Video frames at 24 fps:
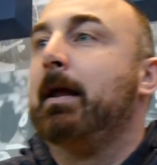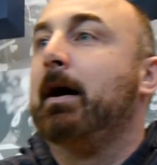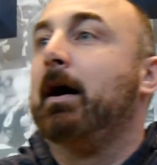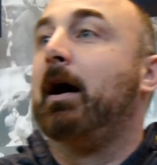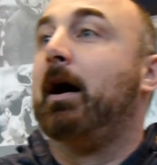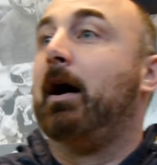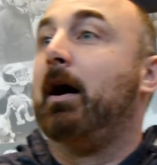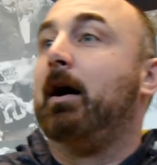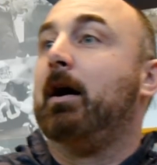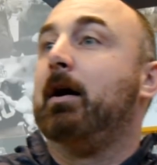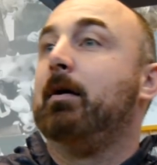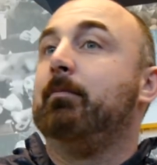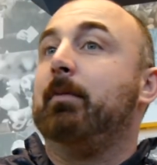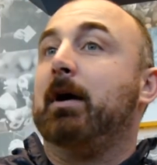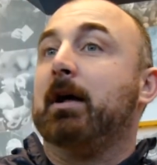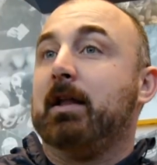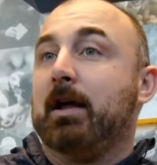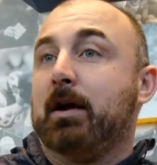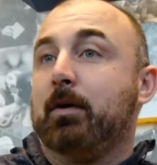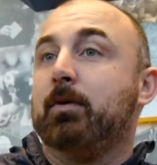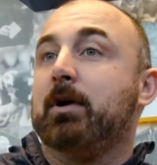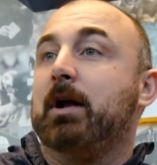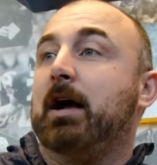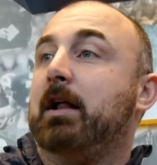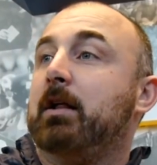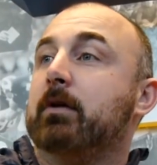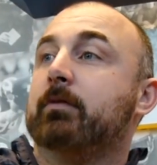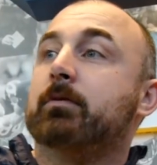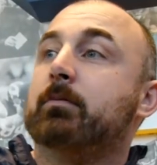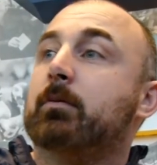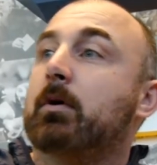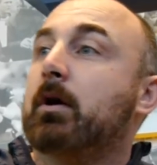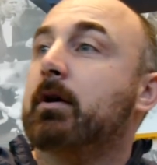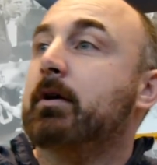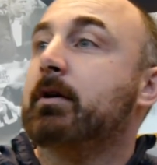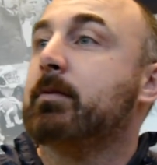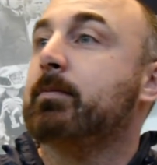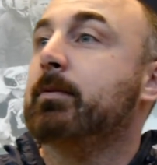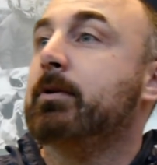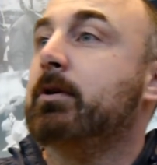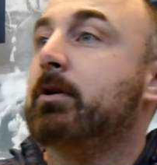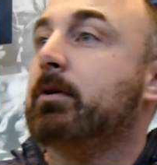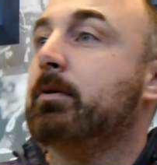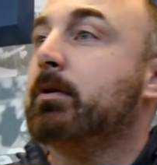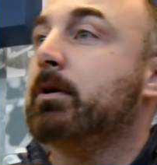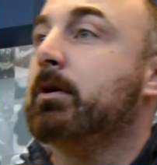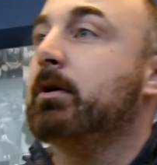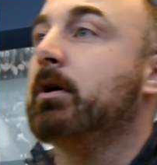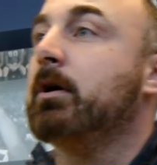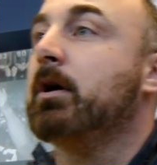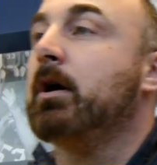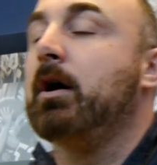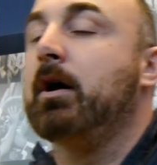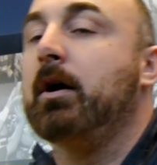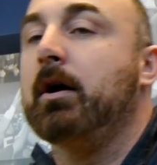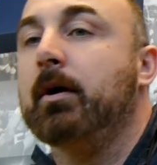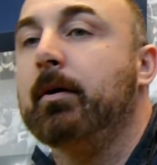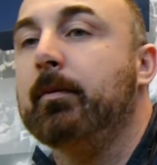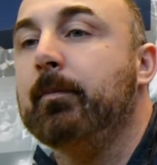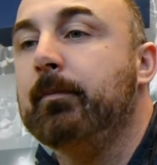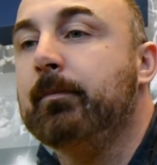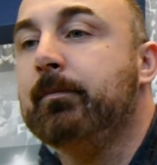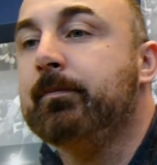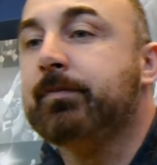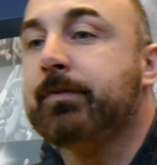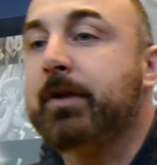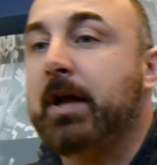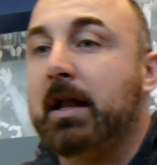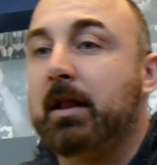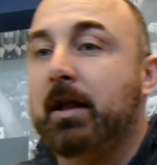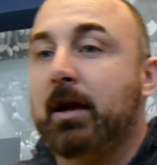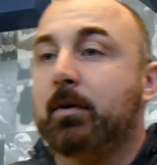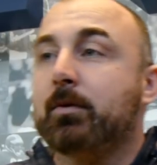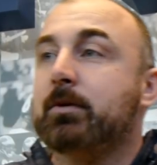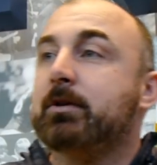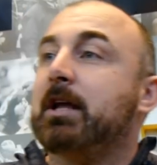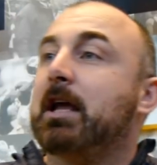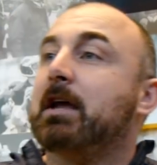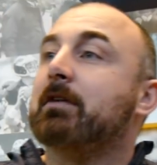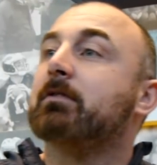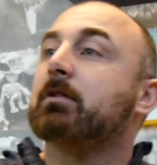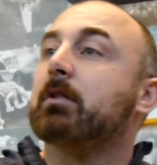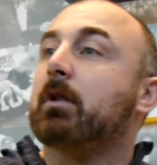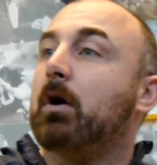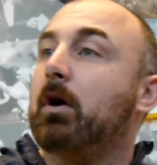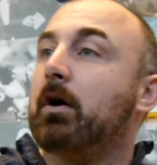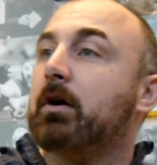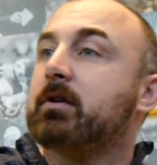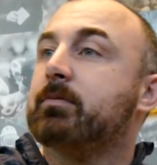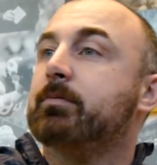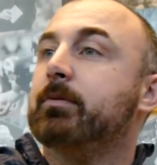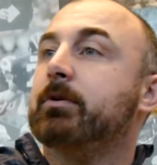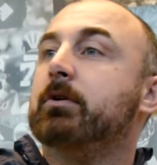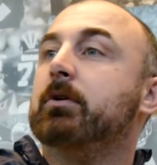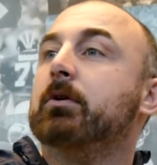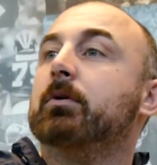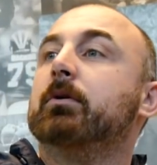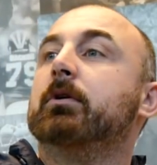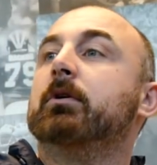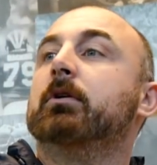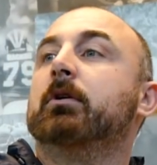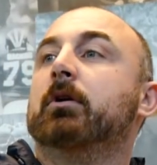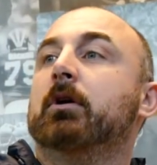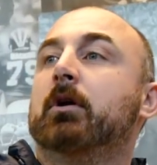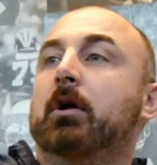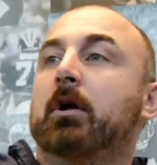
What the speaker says: I like what Oliver Martin's been doing. I like what David Long's been doing.